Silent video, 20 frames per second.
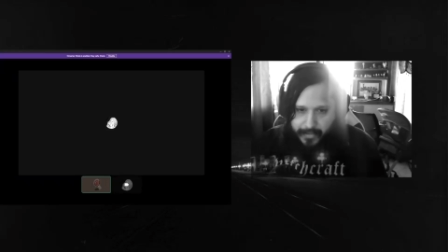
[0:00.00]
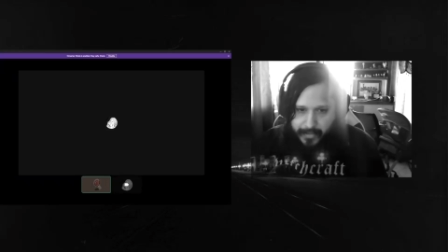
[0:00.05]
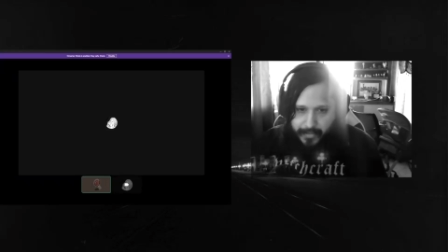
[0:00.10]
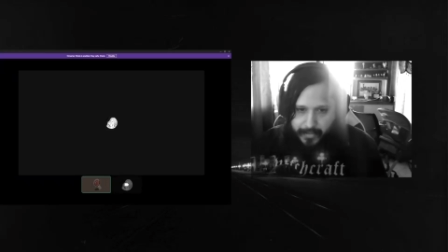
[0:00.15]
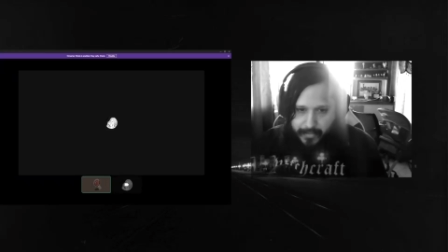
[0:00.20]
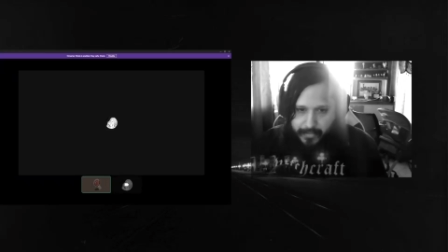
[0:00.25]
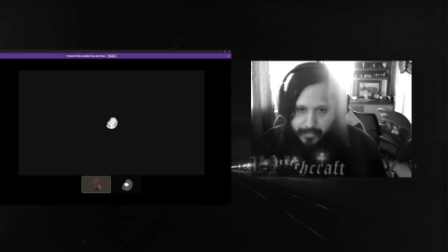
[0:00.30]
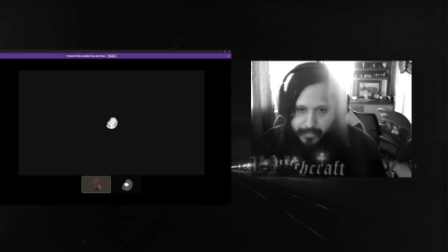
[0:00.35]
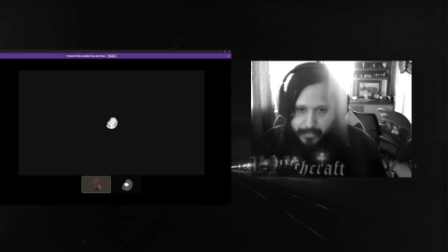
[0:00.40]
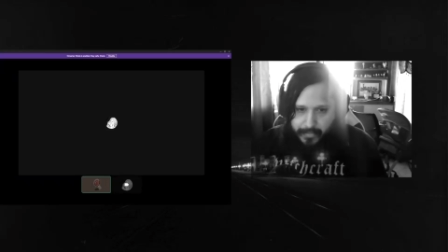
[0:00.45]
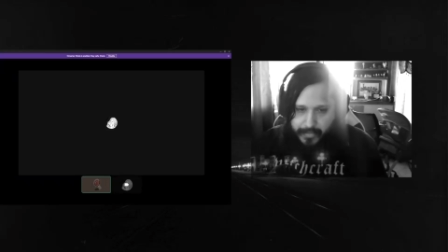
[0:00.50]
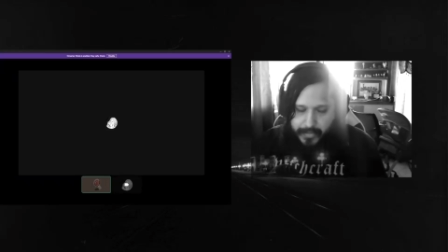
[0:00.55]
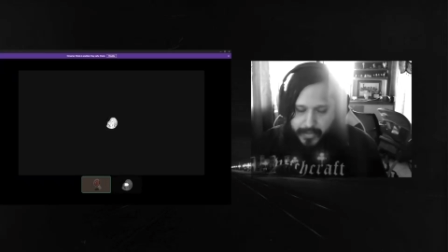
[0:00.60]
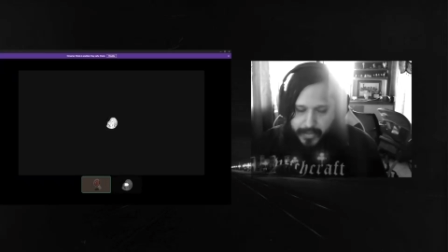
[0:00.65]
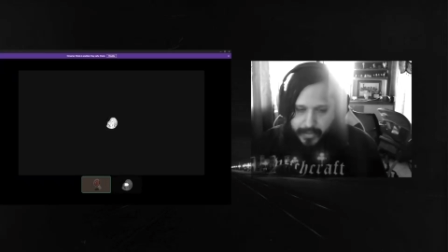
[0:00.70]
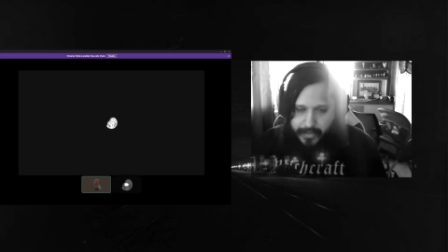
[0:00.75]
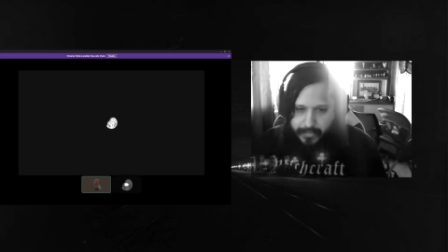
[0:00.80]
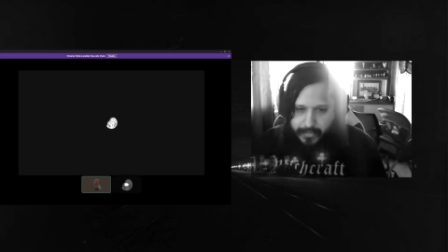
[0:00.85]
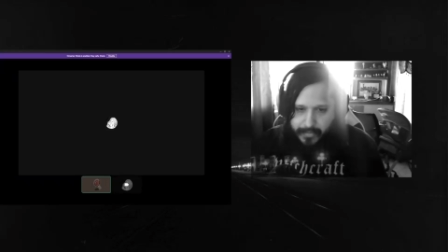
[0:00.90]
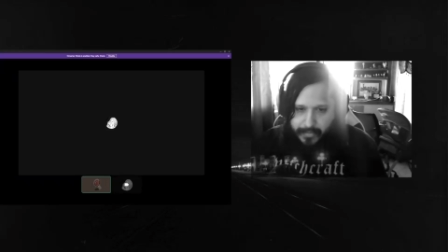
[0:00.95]
Do you
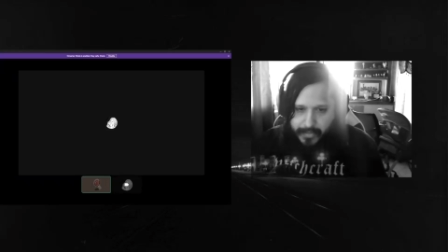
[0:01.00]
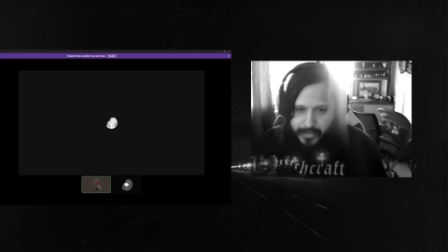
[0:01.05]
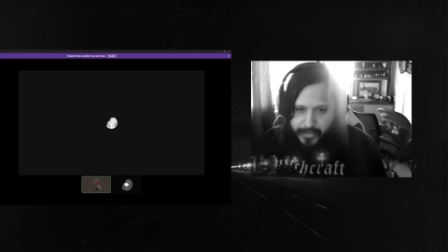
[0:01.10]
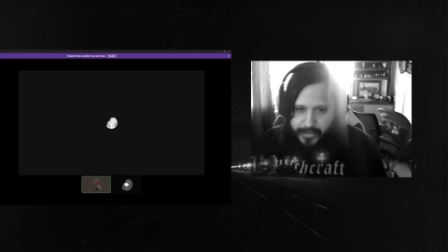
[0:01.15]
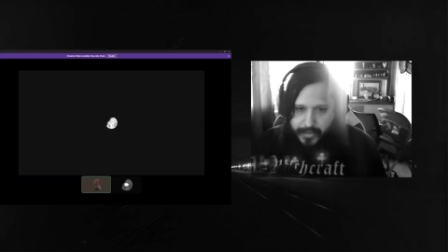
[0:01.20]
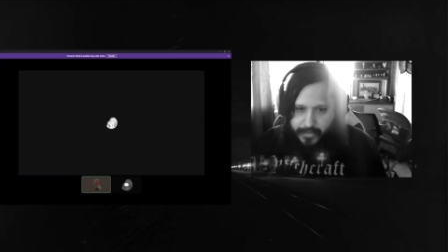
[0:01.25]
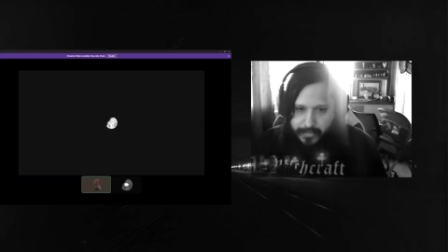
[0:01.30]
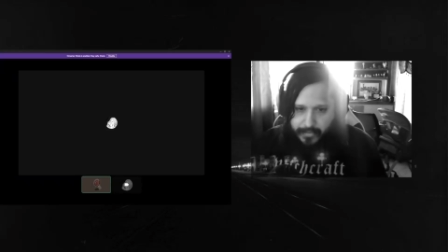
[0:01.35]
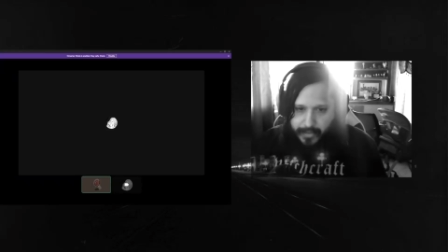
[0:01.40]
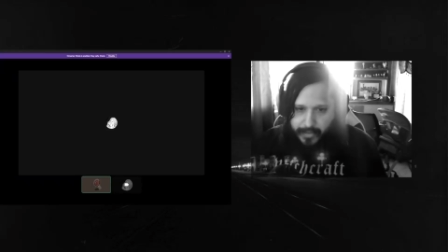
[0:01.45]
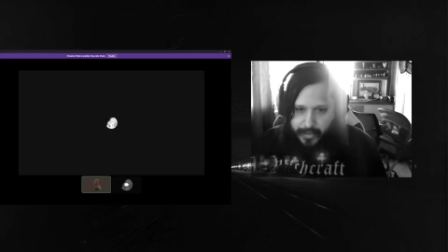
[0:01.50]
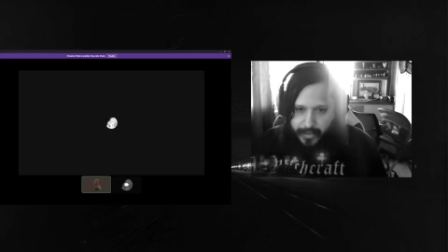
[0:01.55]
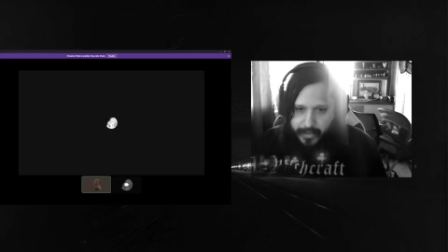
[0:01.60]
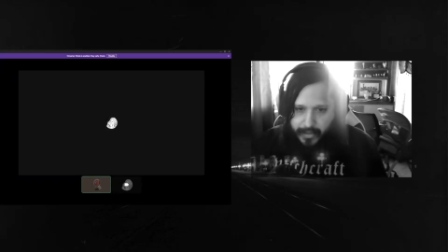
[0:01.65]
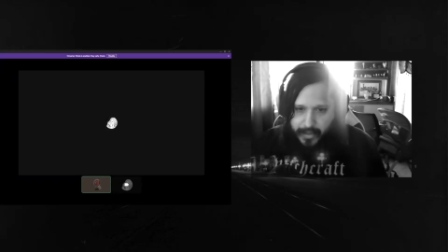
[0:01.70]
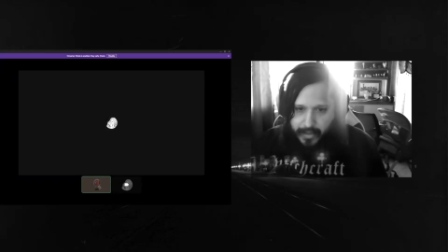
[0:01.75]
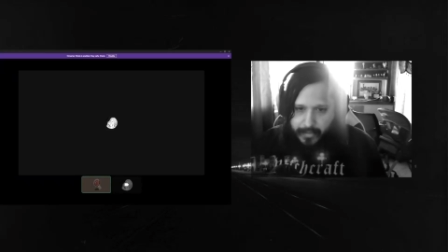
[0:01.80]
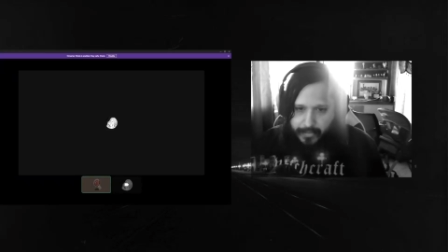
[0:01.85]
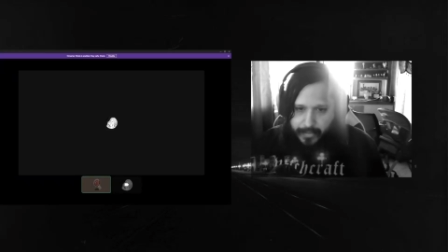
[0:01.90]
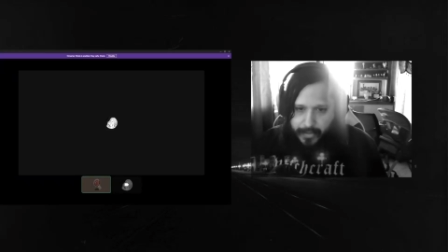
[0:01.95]
perceive them as generally
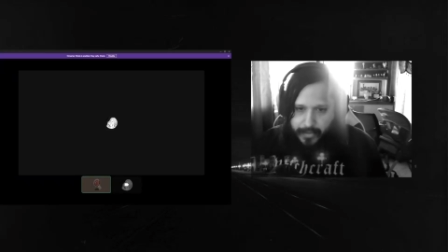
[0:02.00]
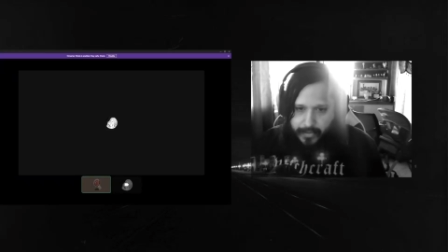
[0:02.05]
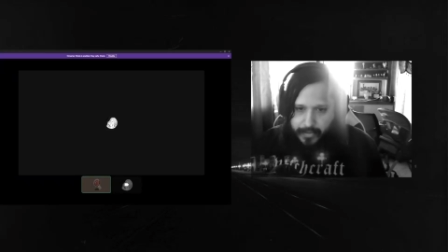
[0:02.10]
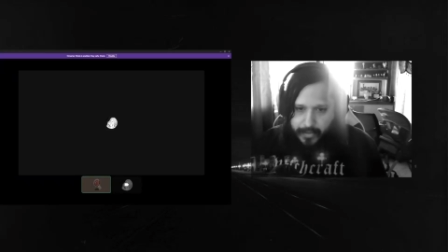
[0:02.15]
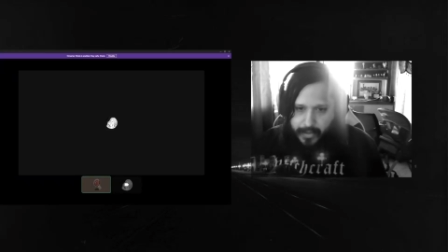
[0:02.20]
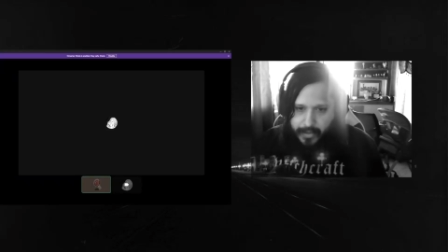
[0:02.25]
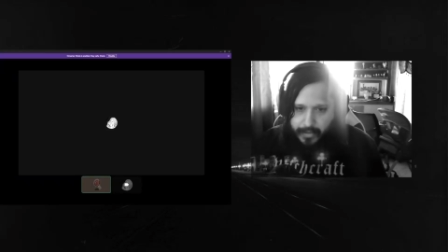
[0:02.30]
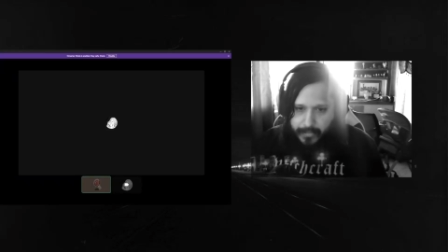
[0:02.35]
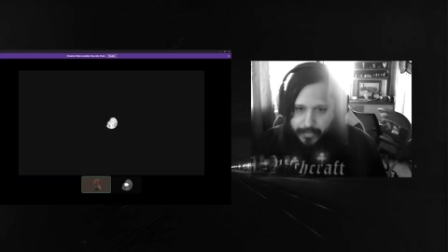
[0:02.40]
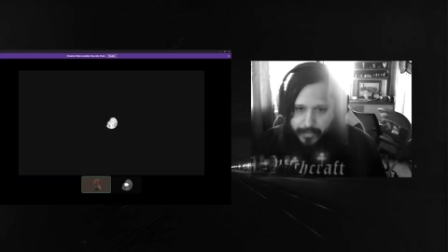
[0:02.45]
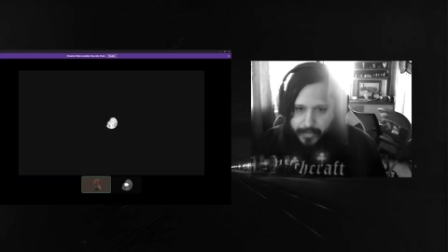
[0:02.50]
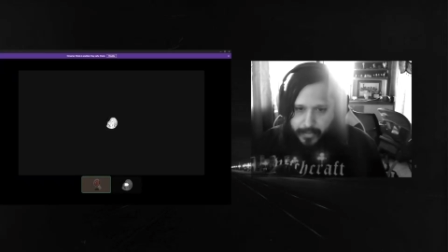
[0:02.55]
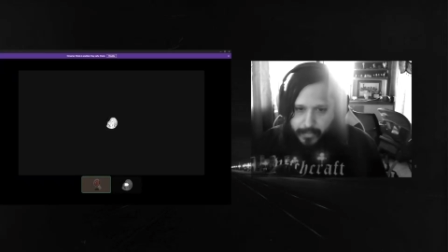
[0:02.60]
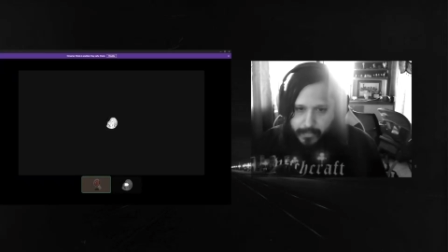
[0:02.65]
incompetent or competent?